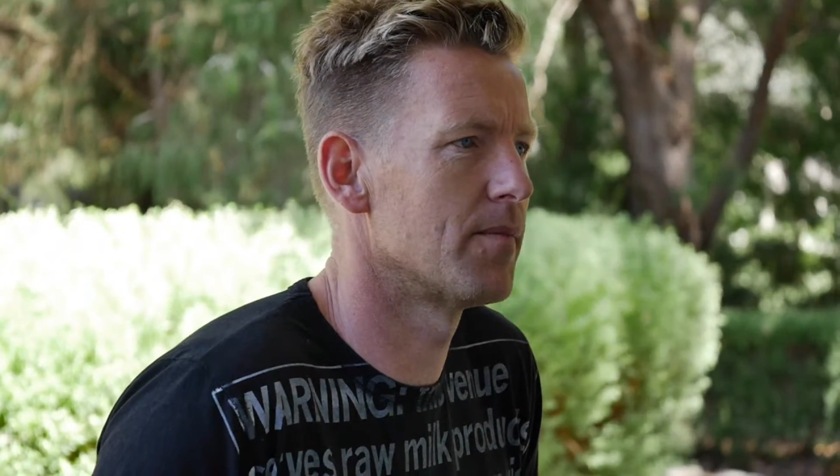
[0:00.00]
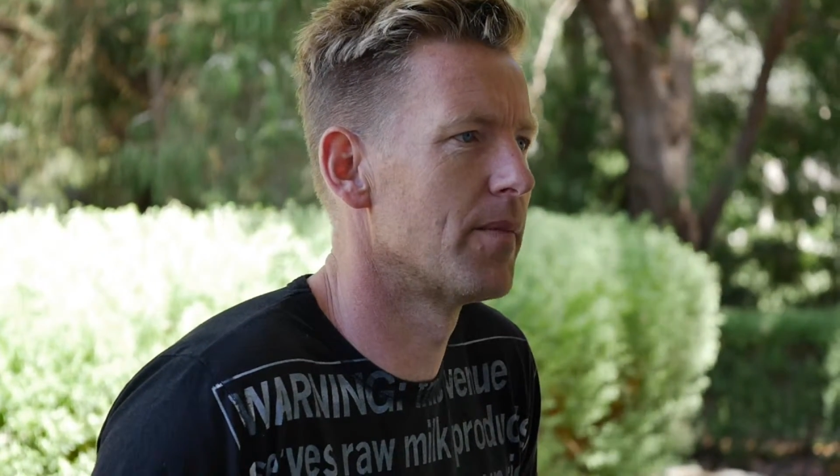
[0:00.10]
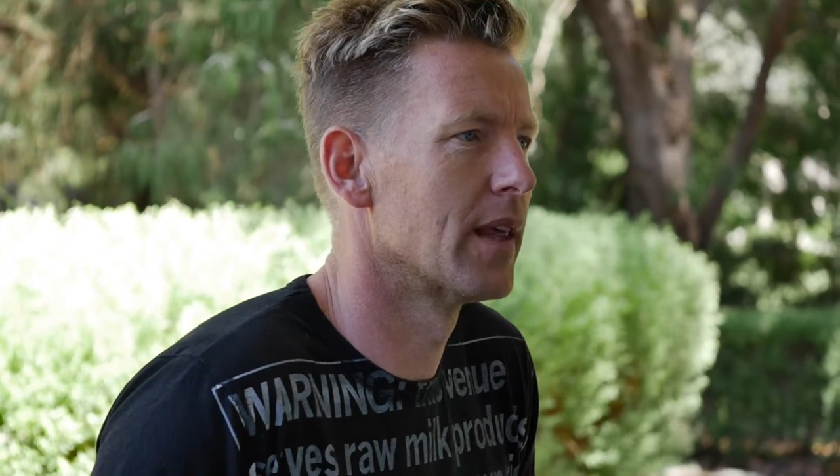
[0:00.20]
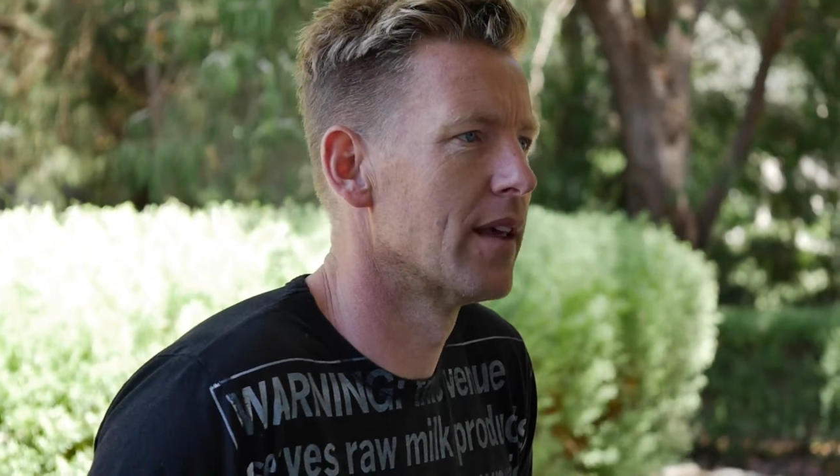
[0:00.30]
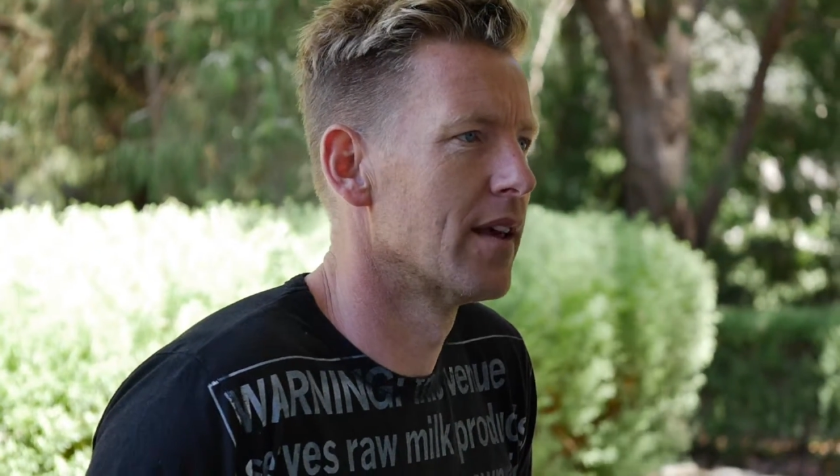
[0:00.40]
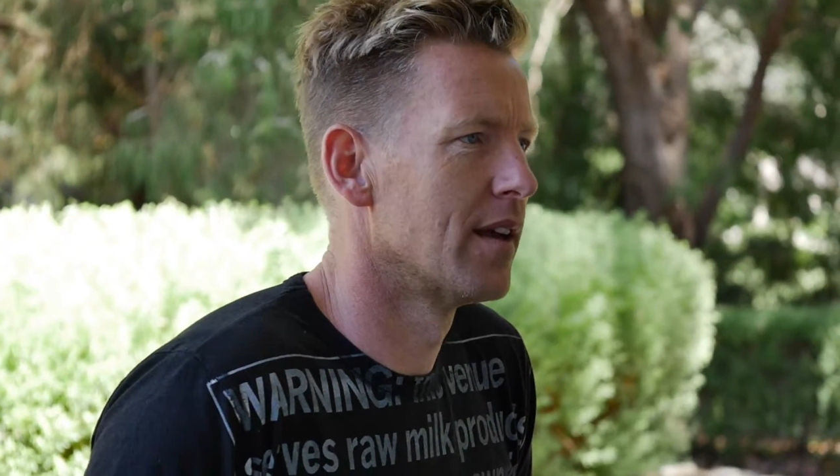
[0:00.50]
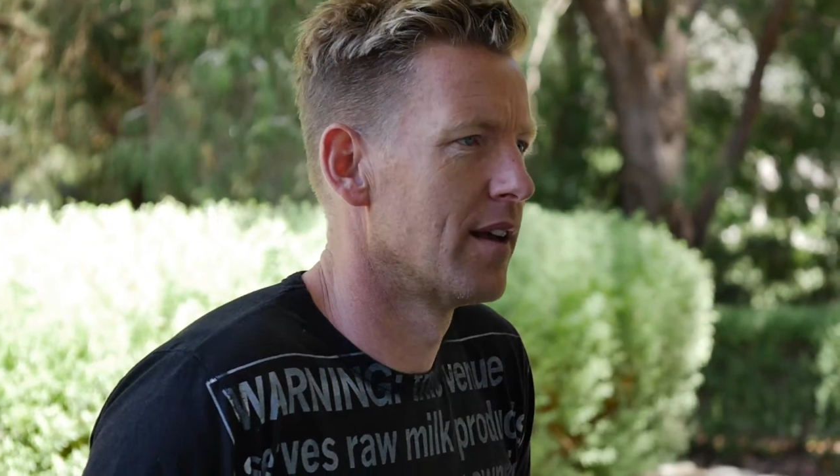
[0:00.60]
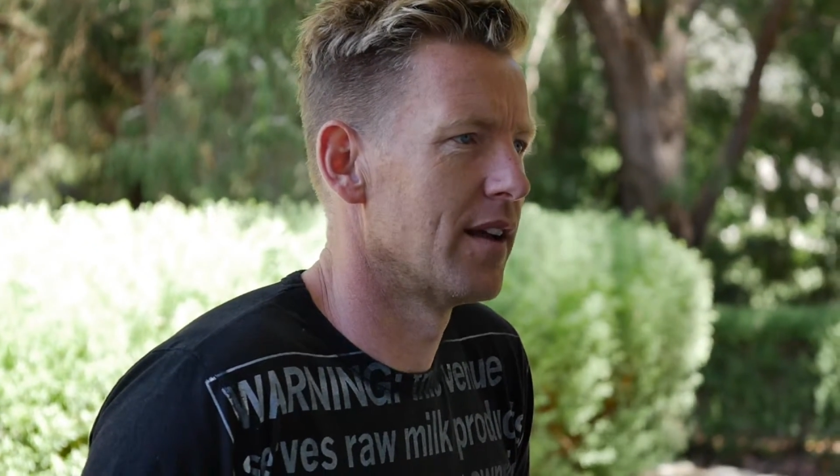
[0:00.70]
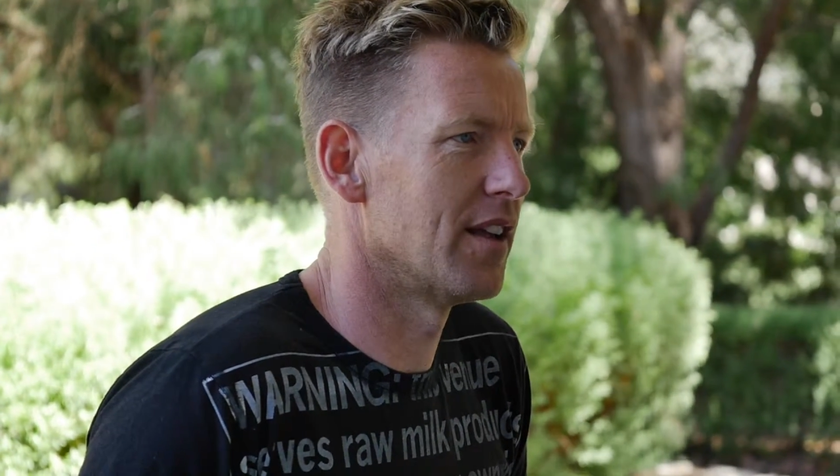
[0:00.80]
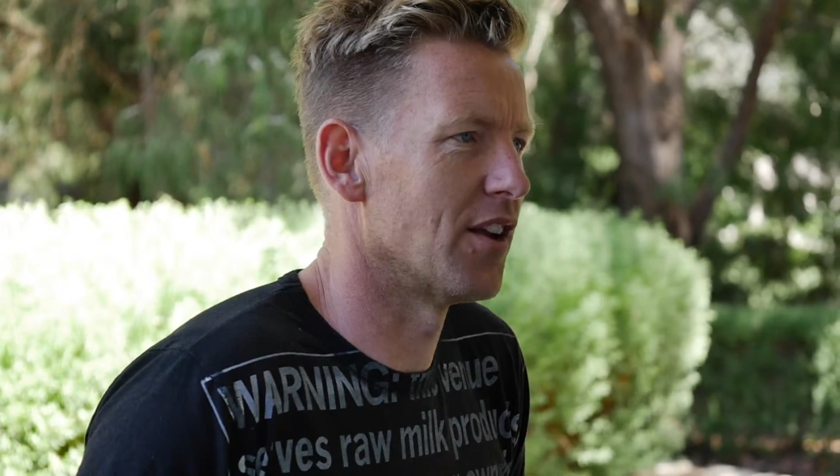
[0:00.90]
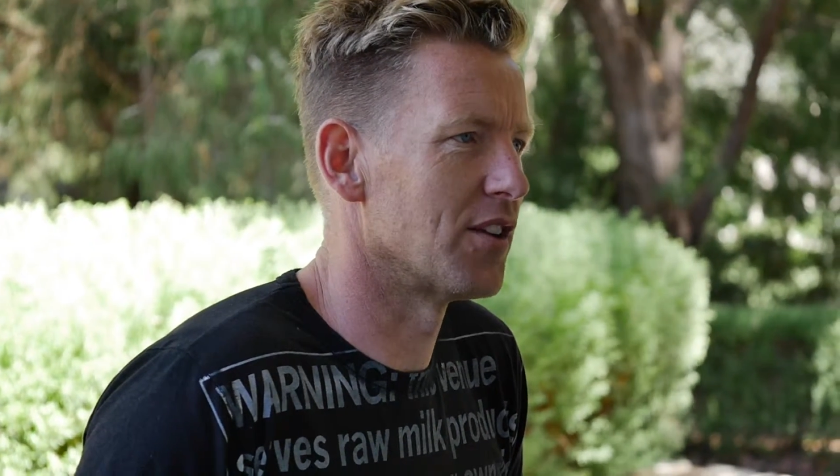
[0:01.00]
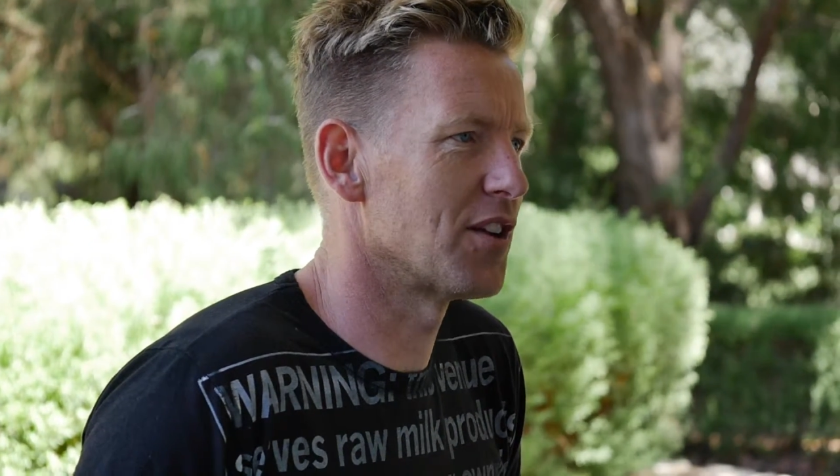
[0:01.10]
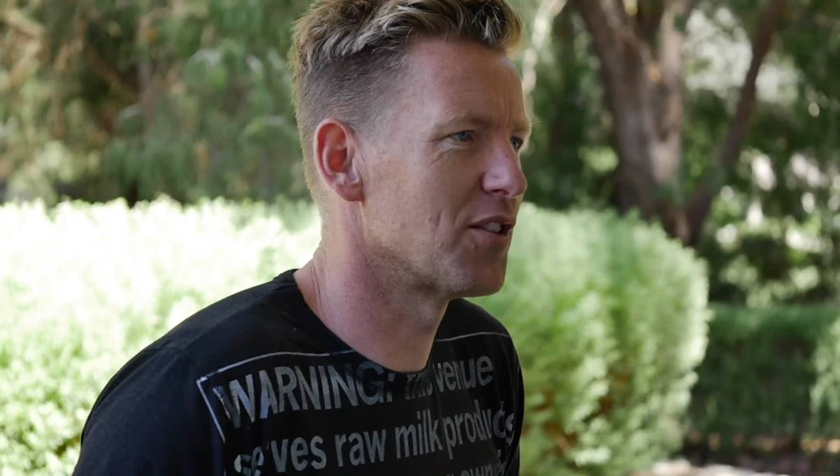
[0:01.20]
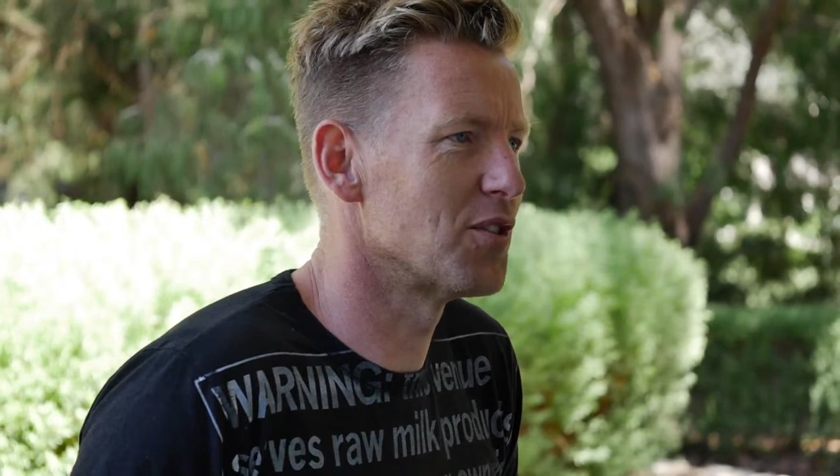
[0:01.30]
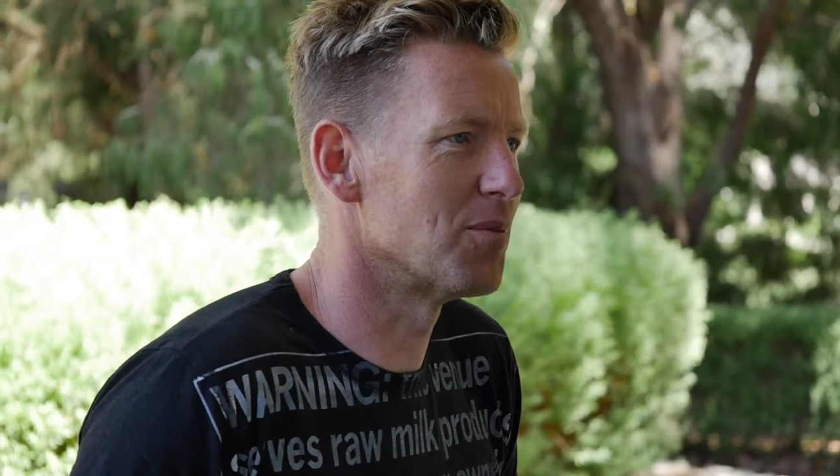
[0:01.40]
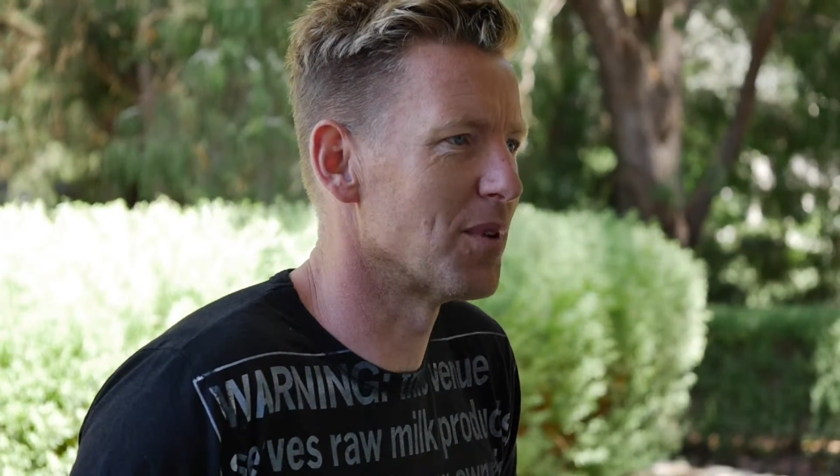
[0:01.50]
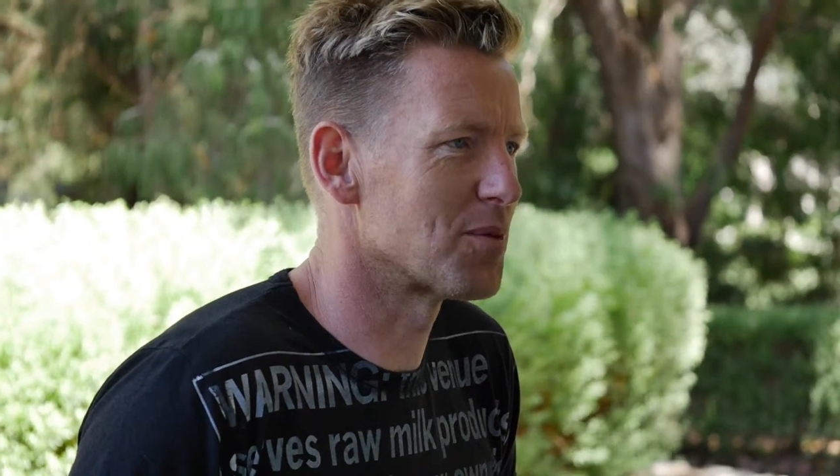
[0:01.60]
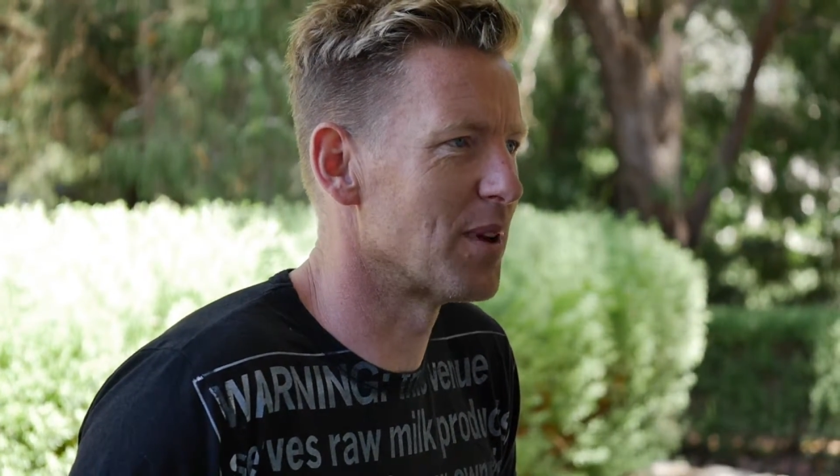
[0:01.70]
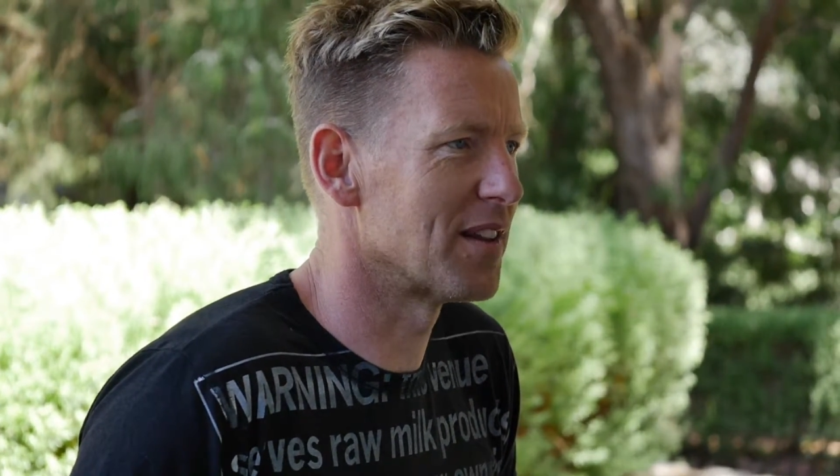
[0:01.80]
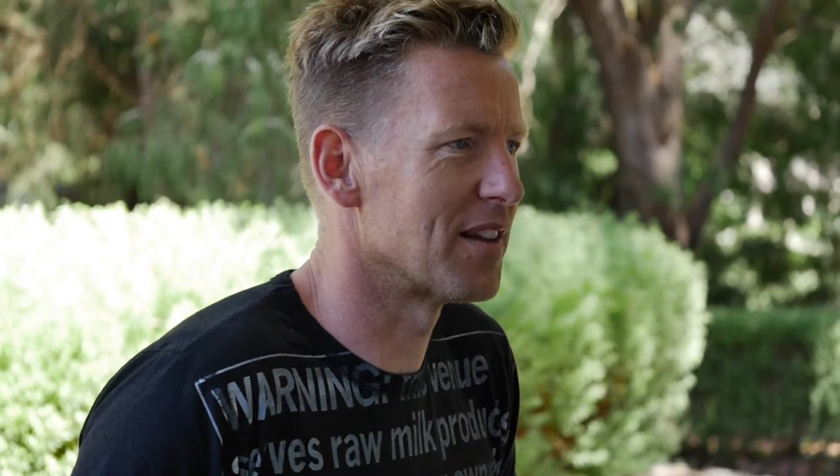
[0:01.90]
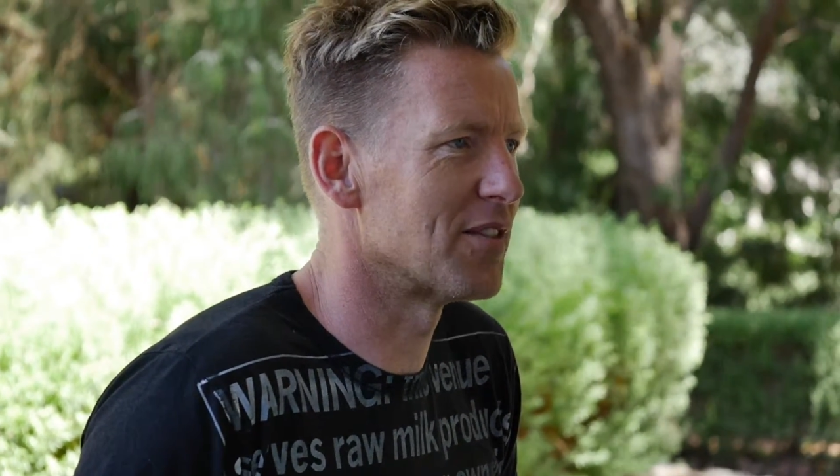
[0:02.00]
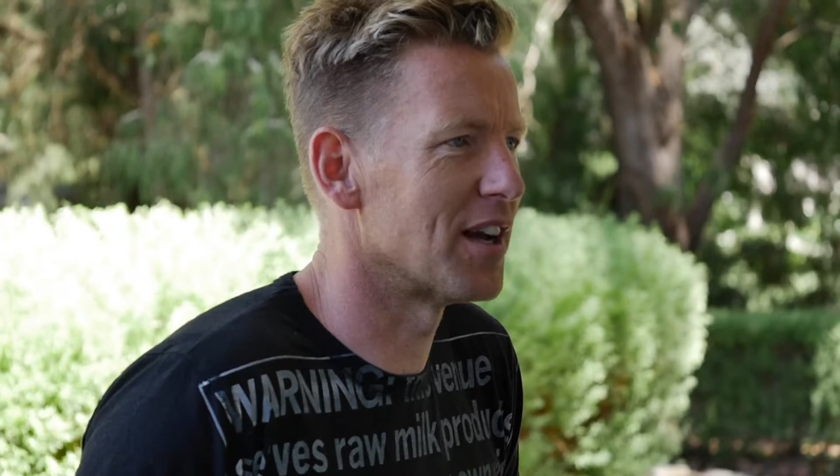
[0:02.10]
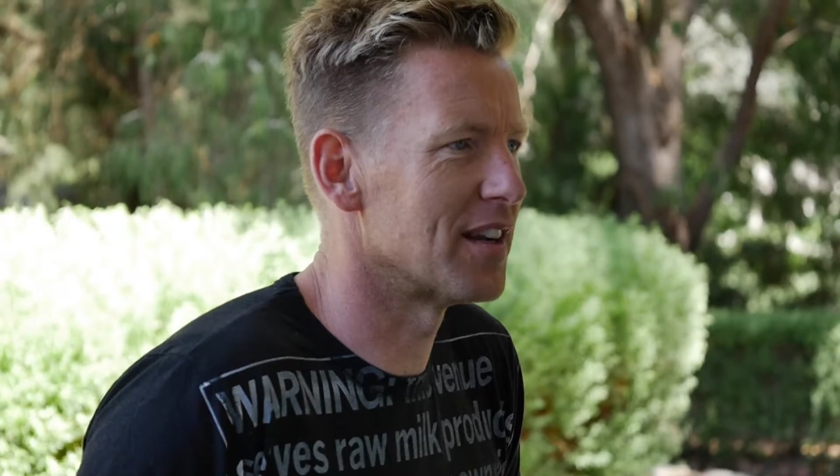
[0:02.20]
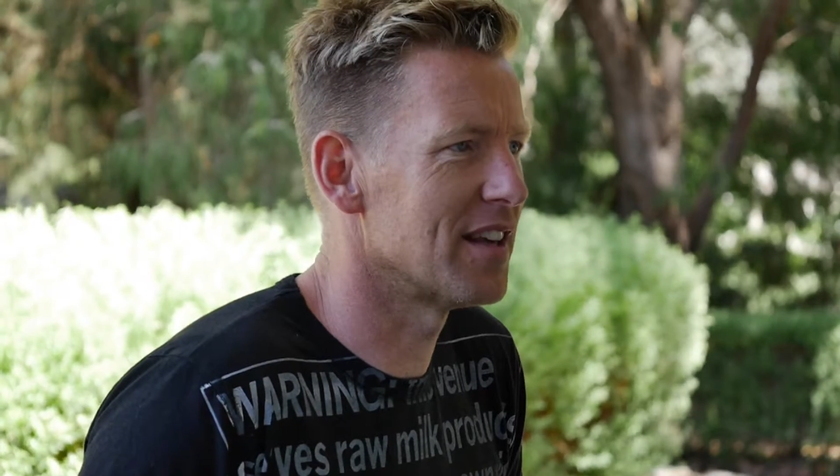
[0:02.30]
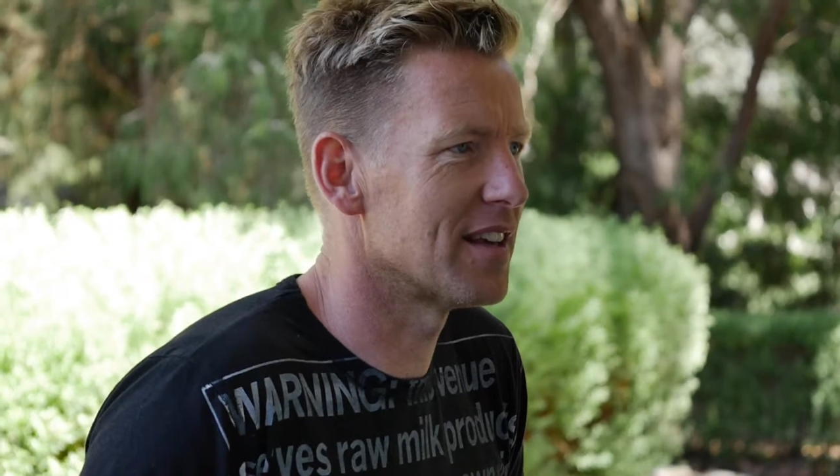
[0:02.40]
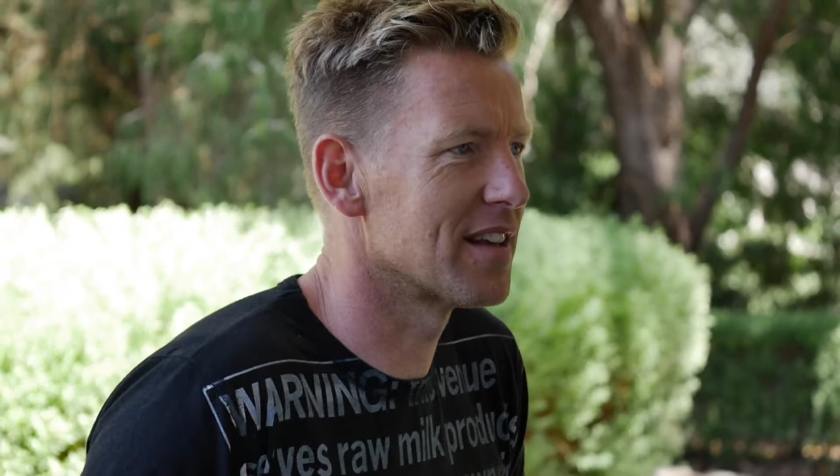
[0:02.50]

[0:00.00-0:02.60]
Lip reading: they don't do it much better than around here.